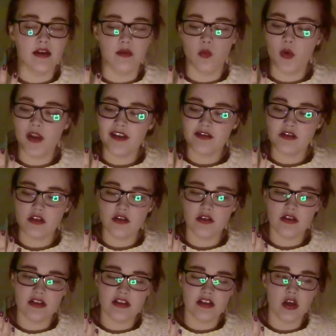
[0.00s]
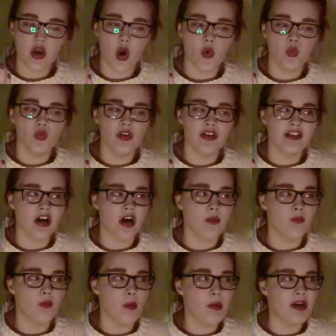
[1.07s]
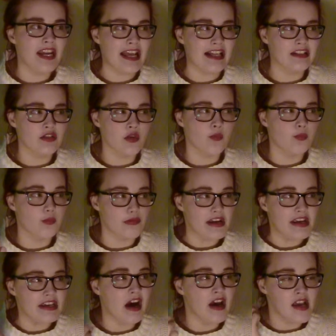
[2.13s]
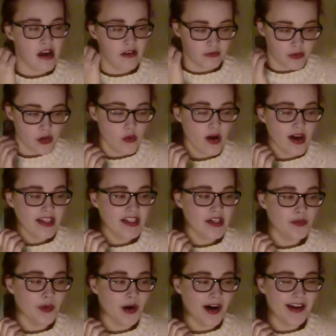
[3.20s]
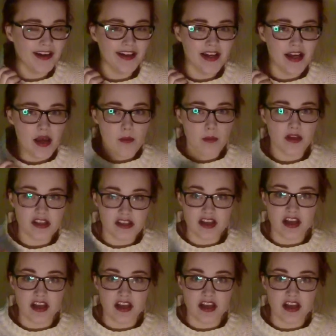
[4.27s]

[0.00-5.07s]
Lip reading: winter is the only time when my nails don't break. I have no idea why, but it